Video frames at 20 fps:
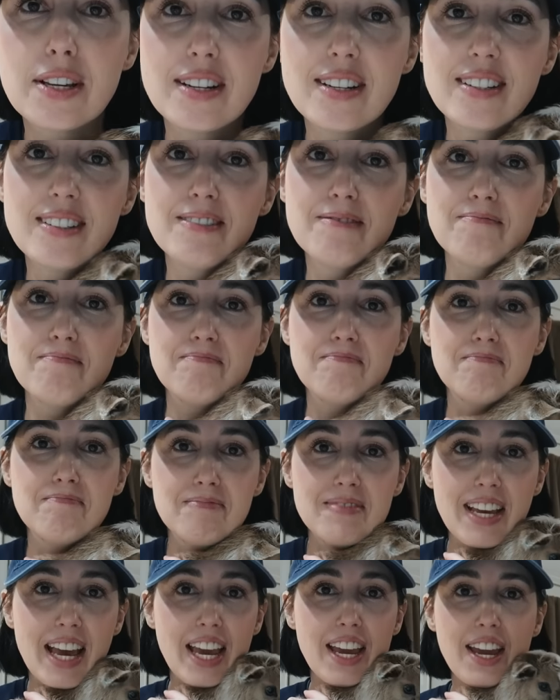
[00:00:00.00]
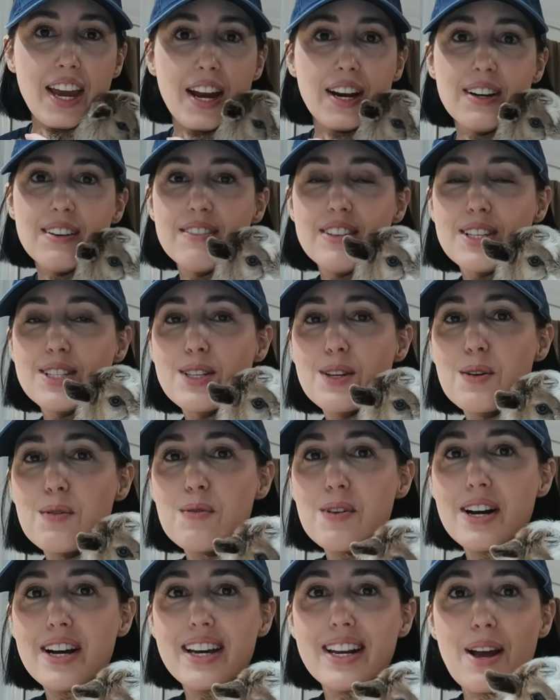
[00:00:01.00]
gonna take care of this little
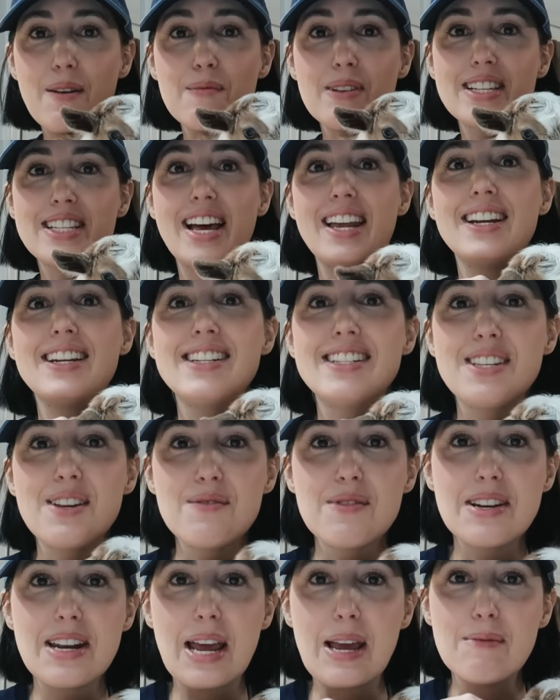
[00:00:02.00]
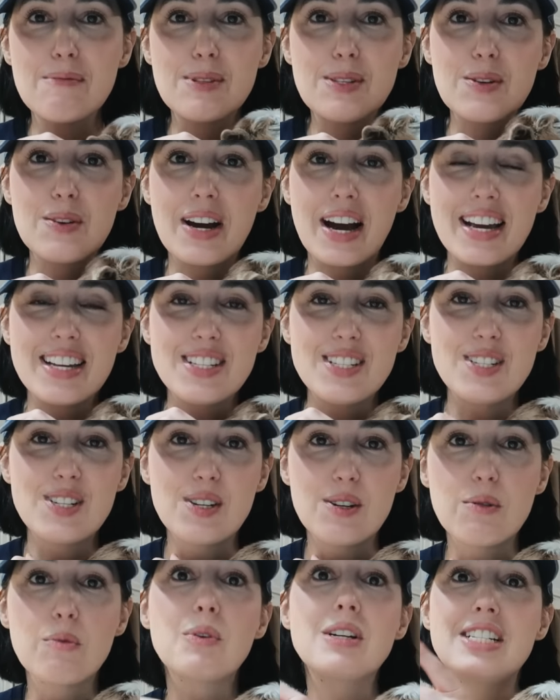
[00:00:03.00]
one. I'm excited to see what names you guys
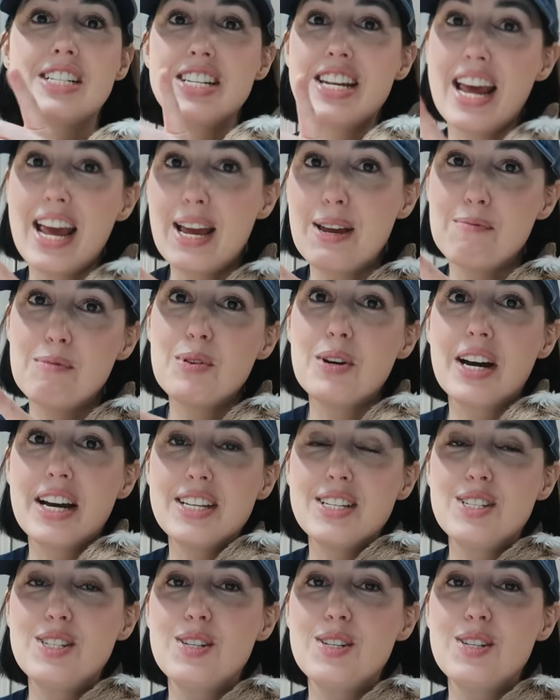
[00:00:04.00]
choose, which name you guys